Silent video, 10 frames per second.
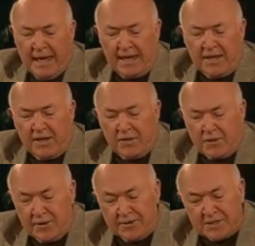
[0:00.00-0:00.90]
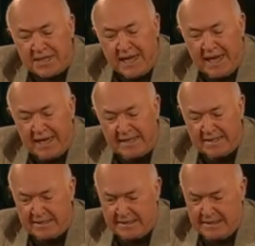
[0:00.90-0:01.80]
And in those
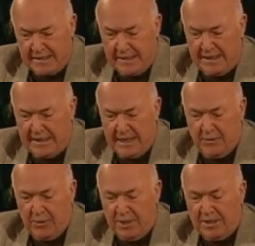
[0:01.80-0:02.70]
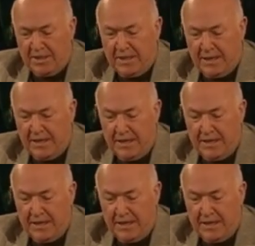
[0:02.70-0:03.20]
days, they would